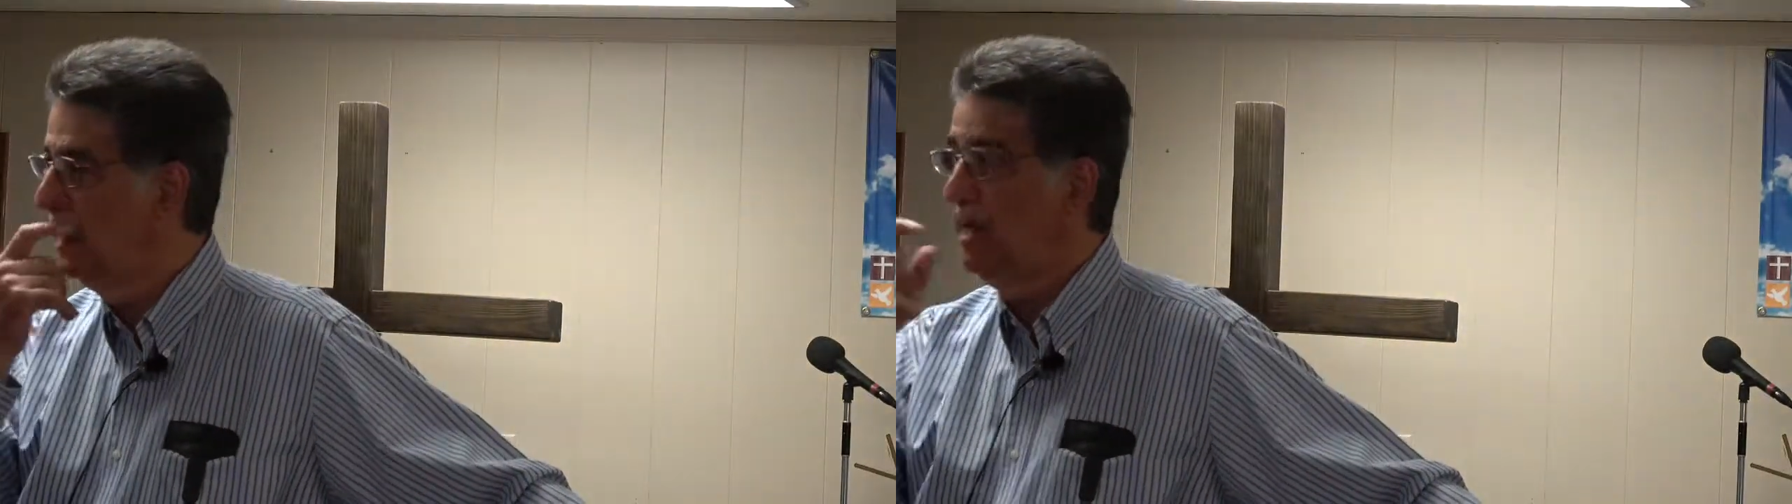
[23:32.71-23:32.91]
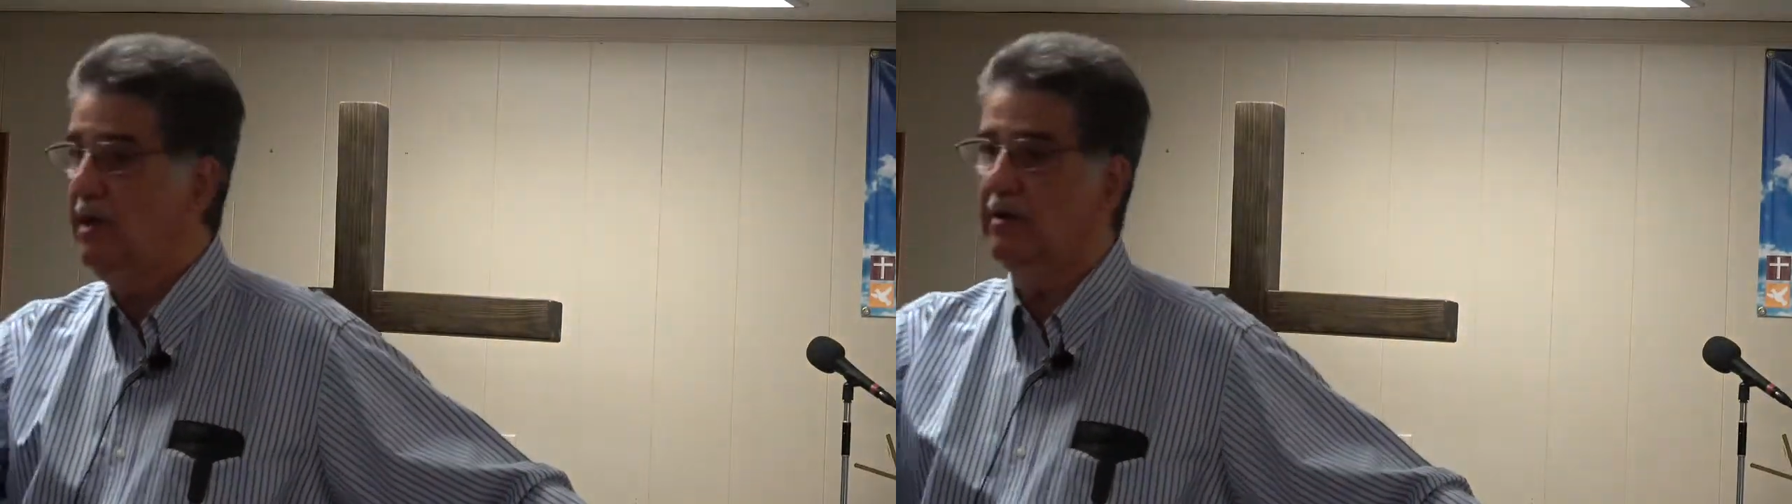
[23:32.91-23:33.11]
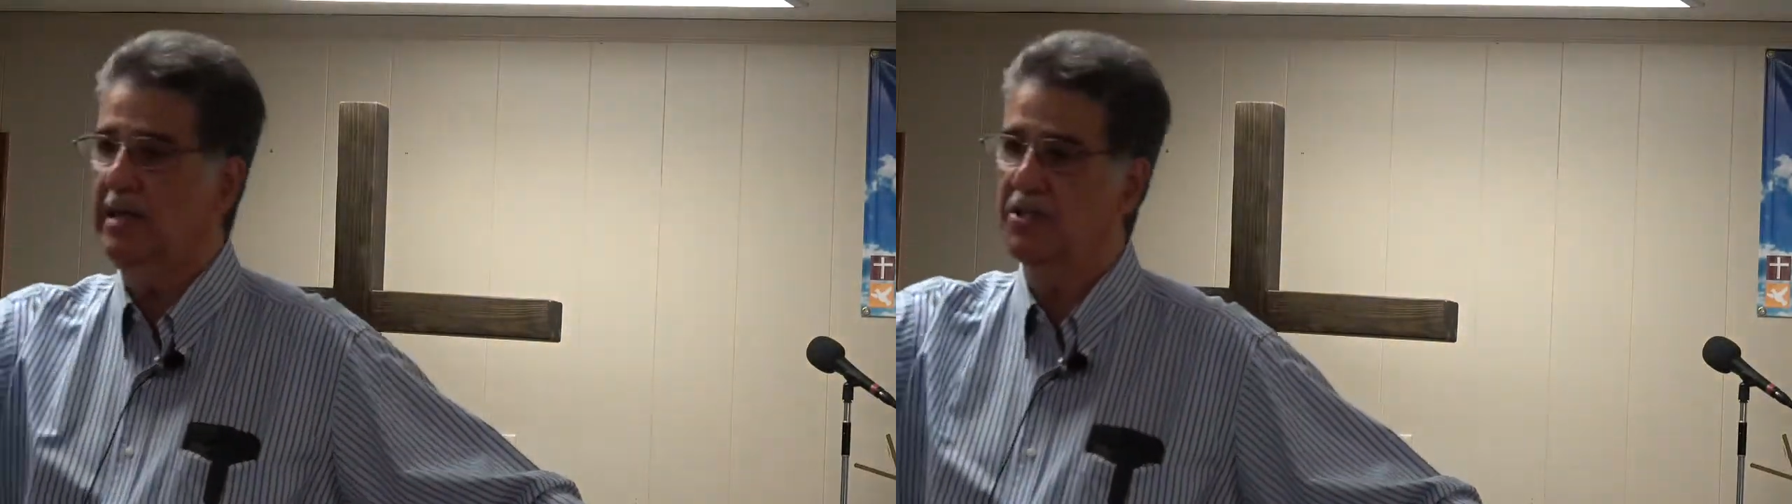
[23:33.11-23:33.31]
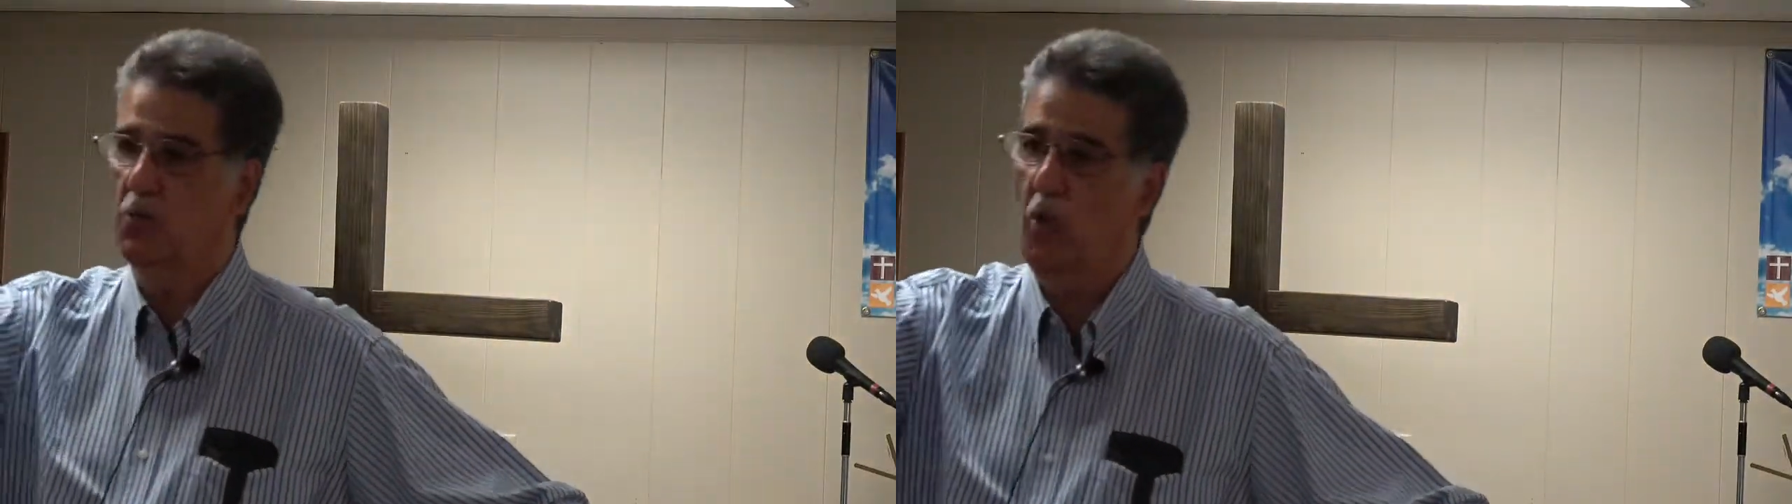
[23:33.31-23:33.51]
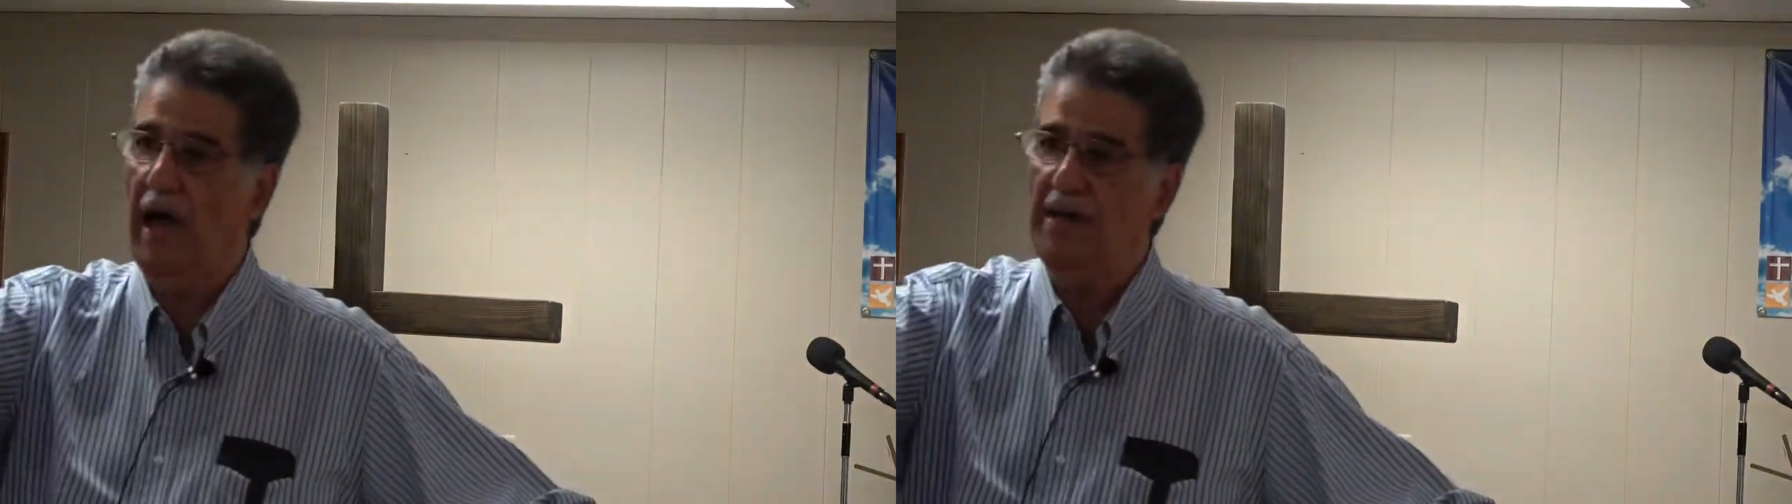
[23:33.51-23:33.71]
Here, his
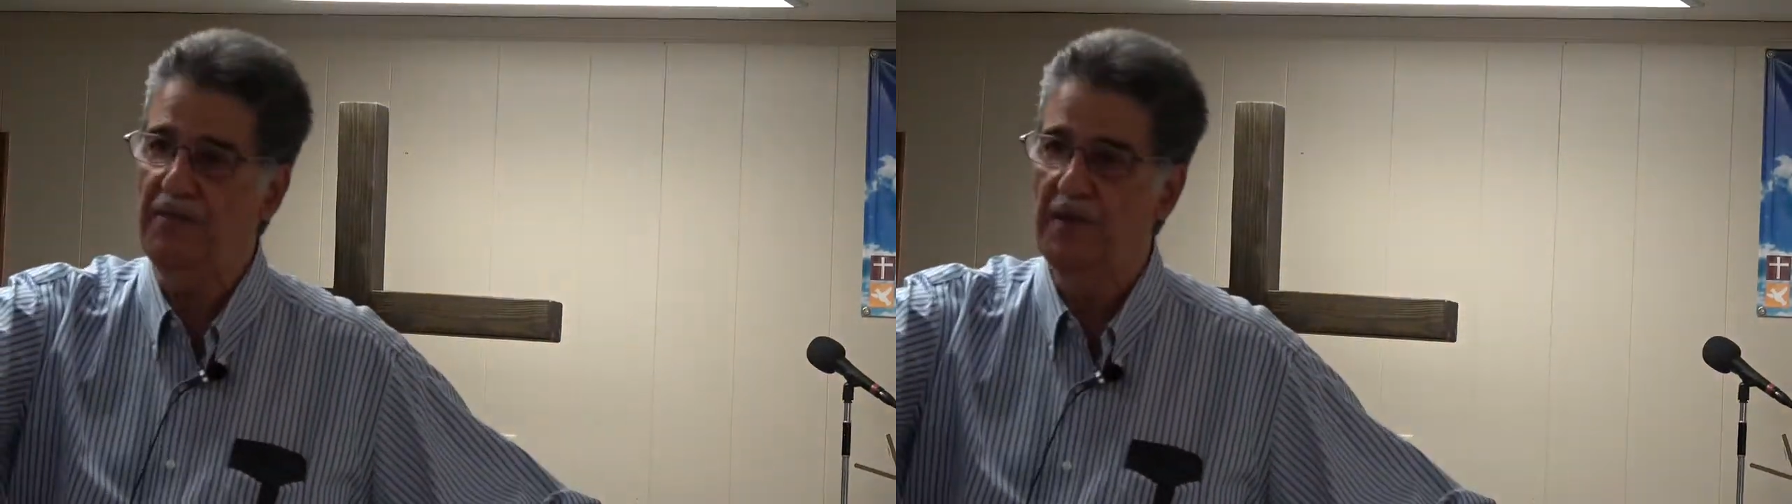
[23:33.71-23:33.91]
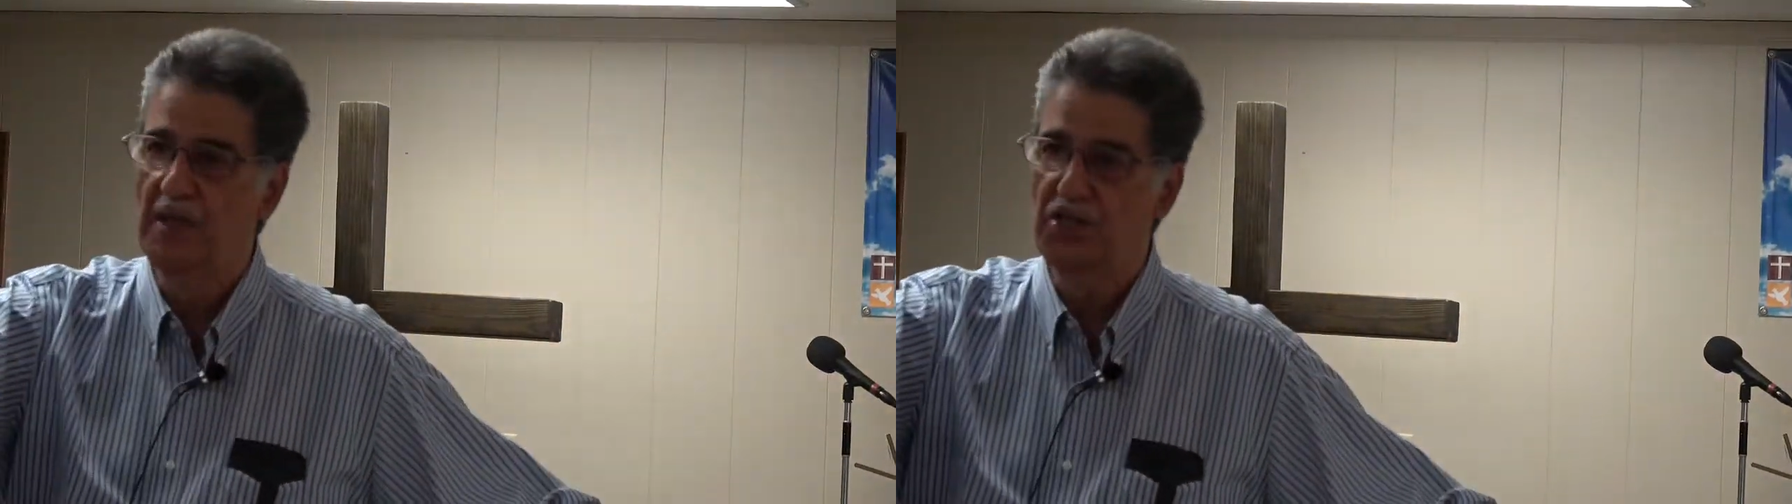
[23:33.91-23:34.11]
wife